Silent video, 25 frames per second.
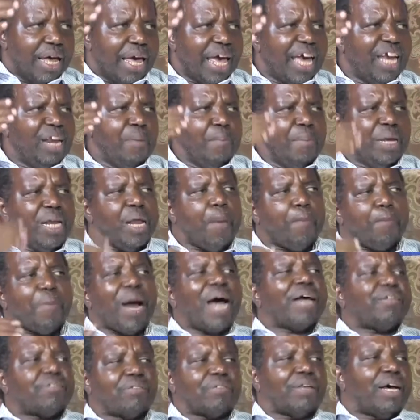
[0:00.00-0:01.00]
And many
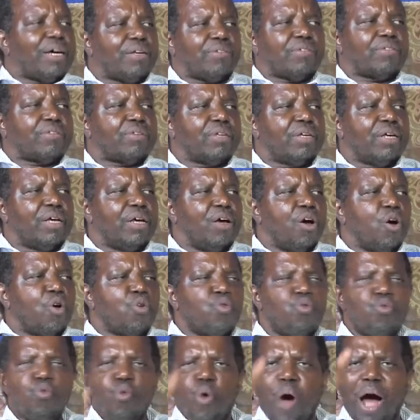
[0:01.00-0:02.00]
pastors
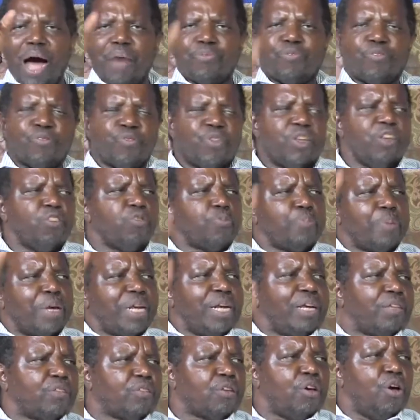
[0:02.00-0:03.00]
who have this
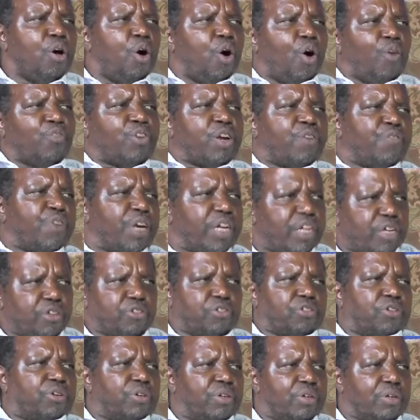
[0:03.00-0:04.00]
spirit of
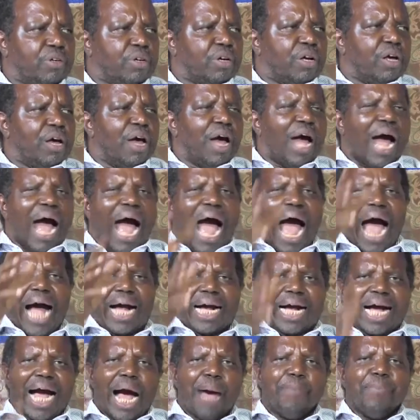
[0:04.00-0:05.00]
divination
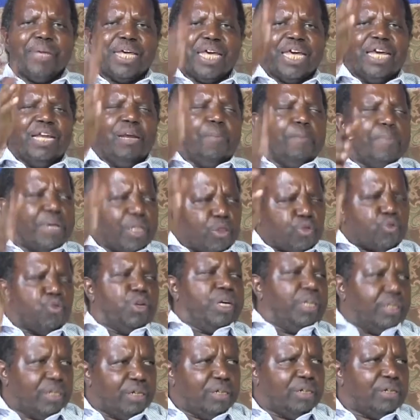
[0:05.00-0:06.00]
are coming in
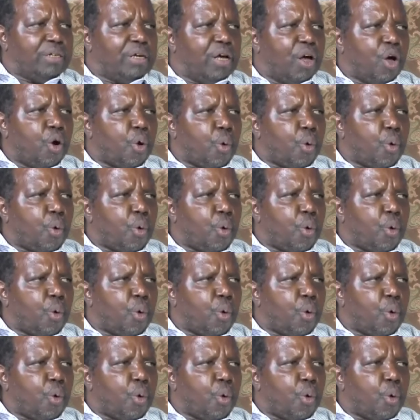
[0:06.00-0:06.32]
between,